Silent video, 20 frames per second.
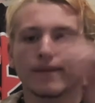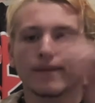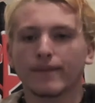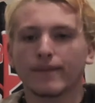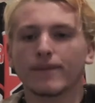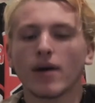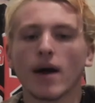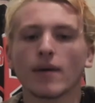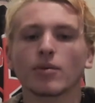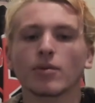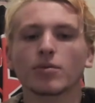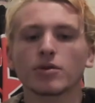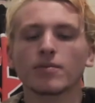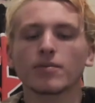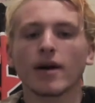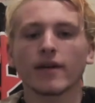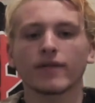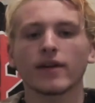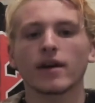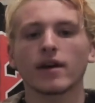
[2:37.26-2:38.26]
probably
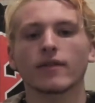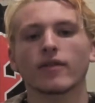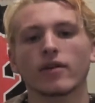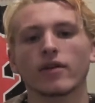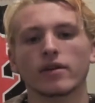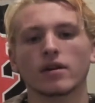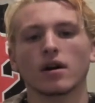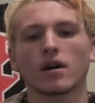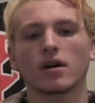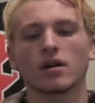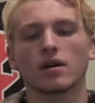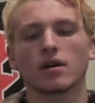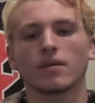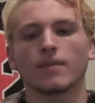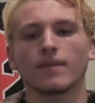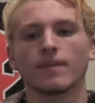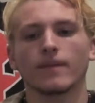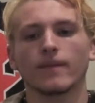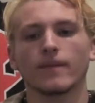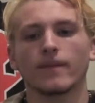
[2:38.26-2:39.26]
my favorite
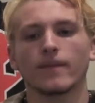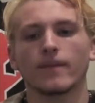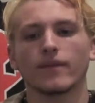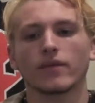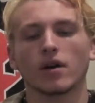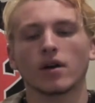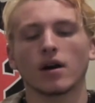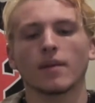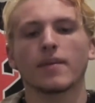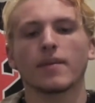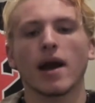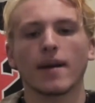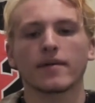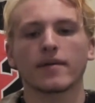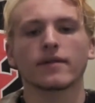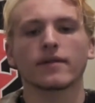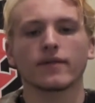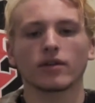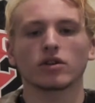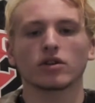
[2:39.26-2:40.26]

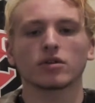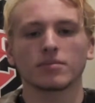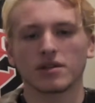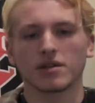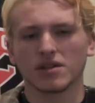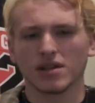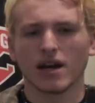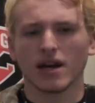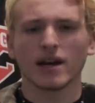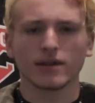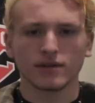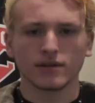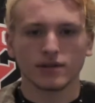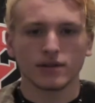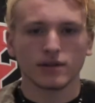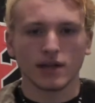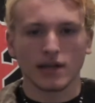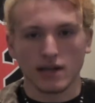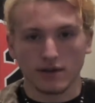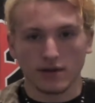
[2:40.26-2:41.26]
Batman villain besides
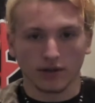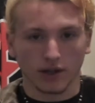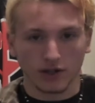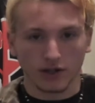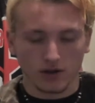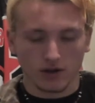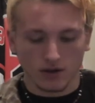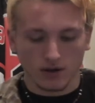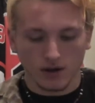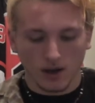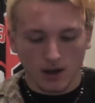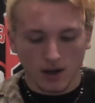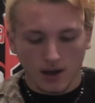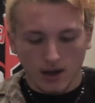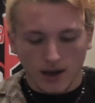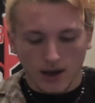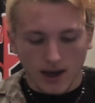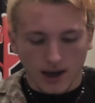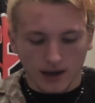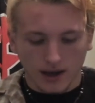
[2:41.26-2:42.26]
Heath Ledger,
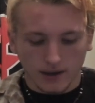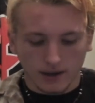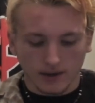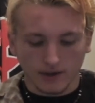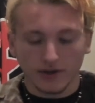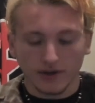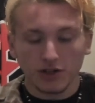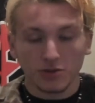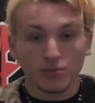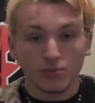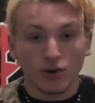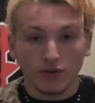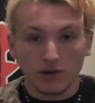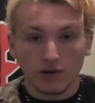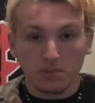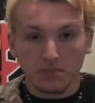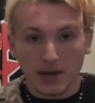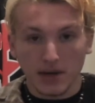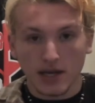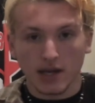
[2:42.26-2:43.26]
and this movie
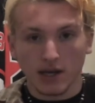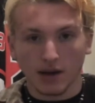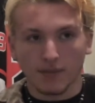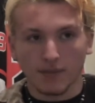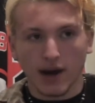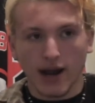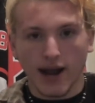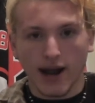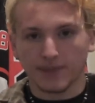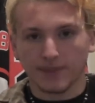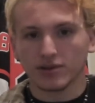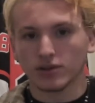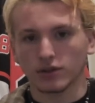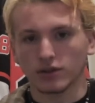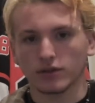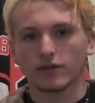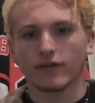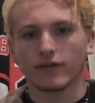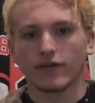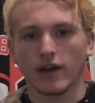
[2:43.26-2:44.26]
being my
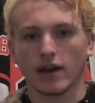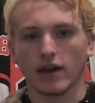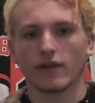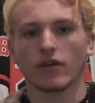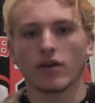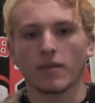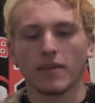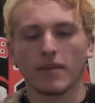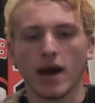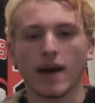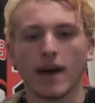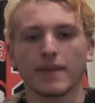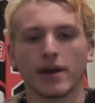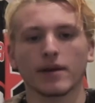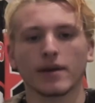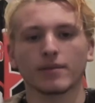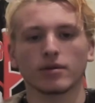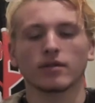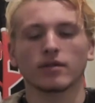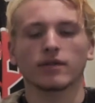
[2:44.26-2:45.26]
absolute favorite Batman
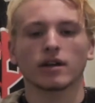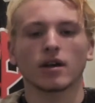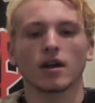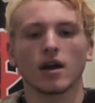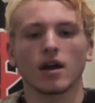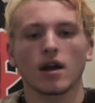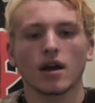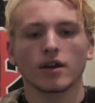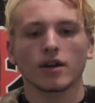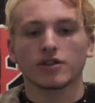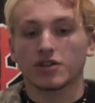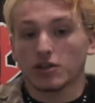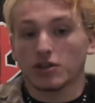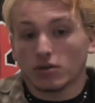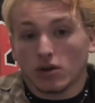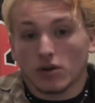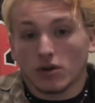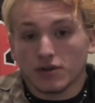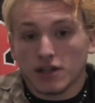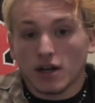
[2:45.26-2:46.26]
movie. Still
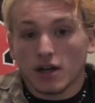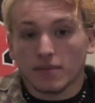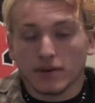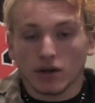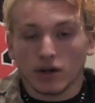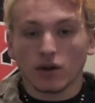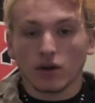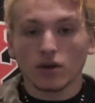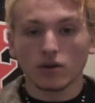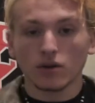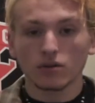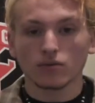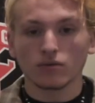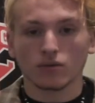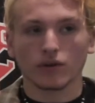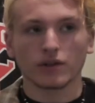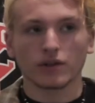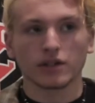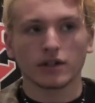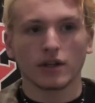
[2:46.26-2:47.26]
holds up. It all
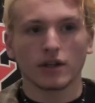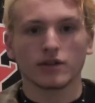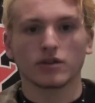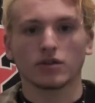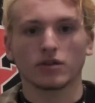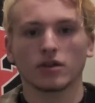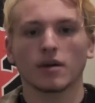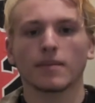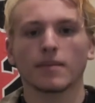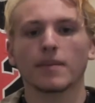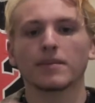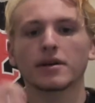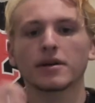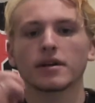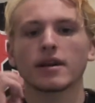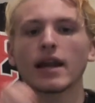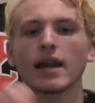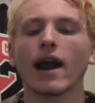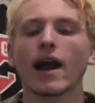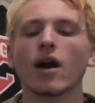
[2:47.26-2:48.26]
really does hold up. But
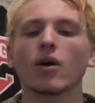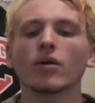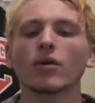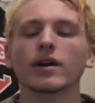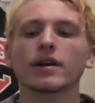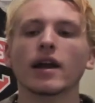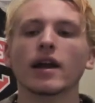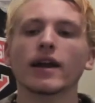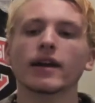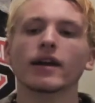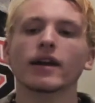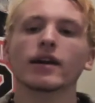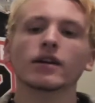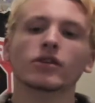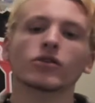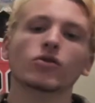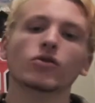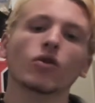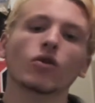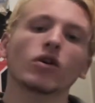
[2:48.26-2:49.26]
now it
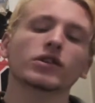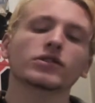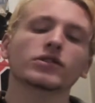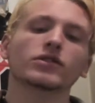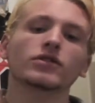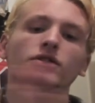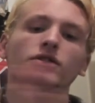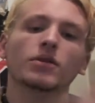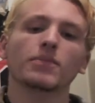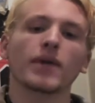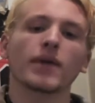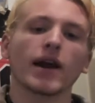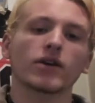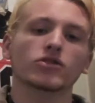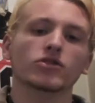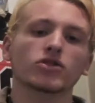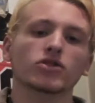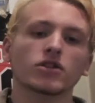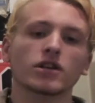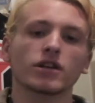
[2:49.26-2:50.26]
crosses the
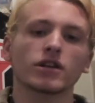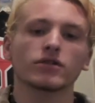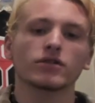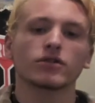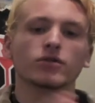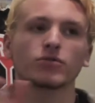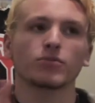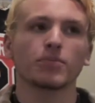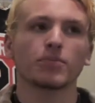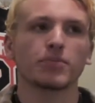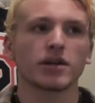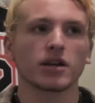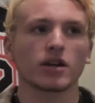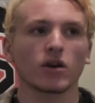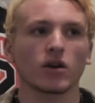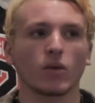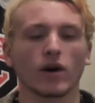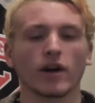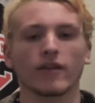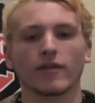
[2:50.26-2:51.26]
boundary into being
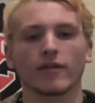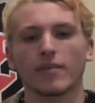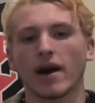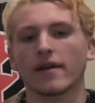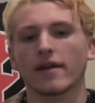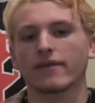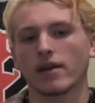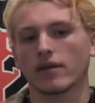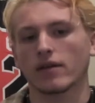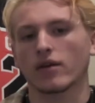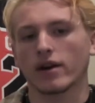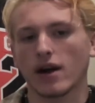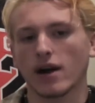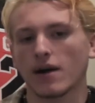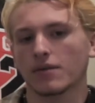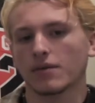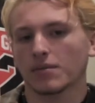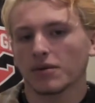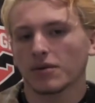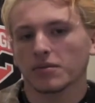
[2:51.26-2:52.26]
one of my favorite
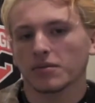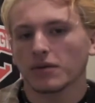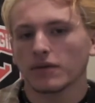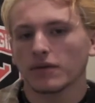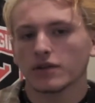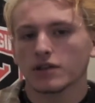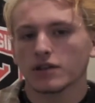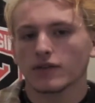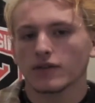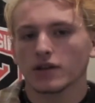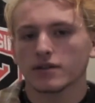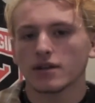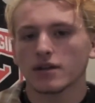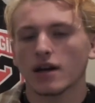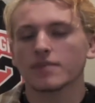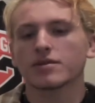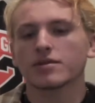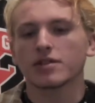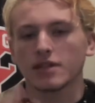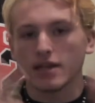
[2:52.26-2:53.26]
comic book movies of all time.
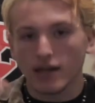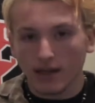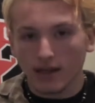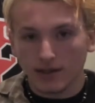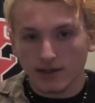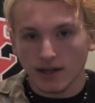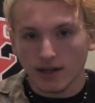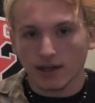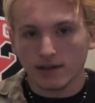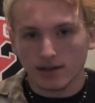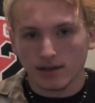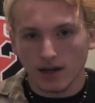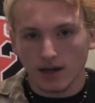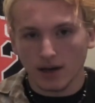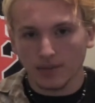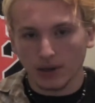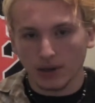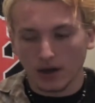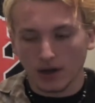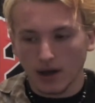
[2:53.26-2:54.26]
Seeing it a second
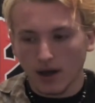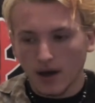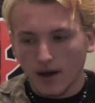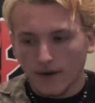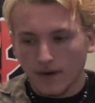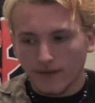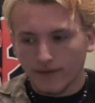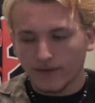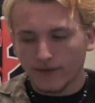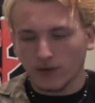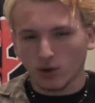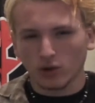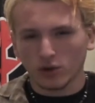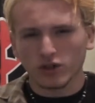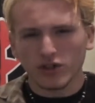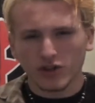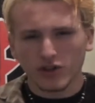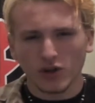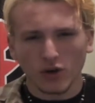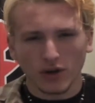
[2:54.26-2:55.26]
time and fully
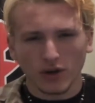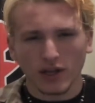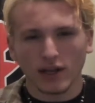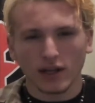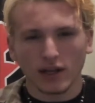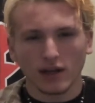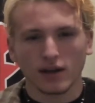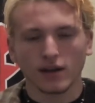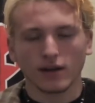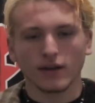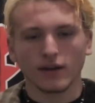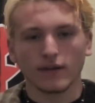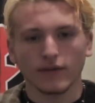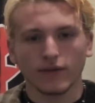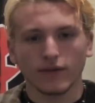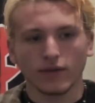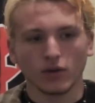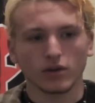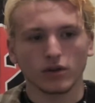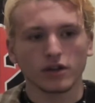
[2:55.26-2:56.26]
soaking it in and
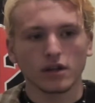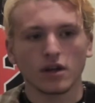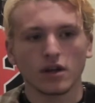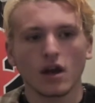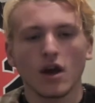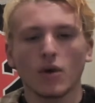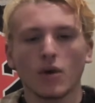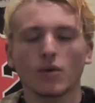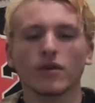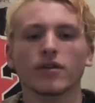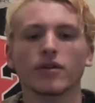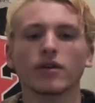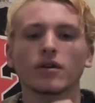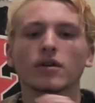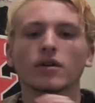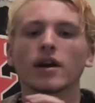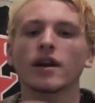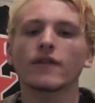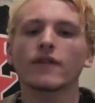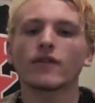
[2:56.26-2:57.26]
fully with
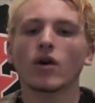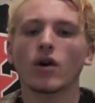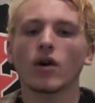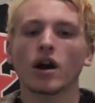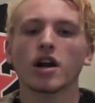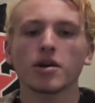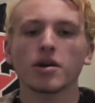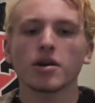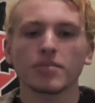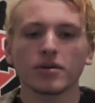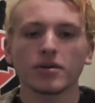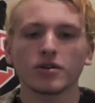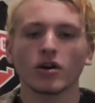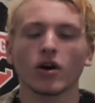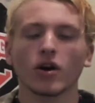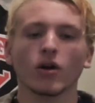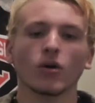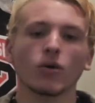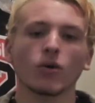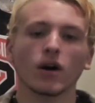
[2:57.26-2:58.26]
kind of no hype,
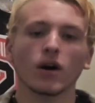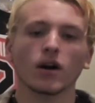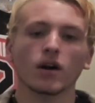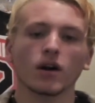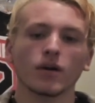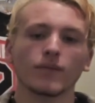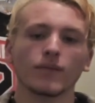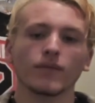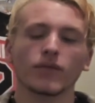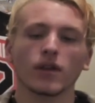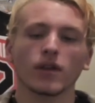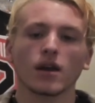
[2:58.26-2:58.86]
no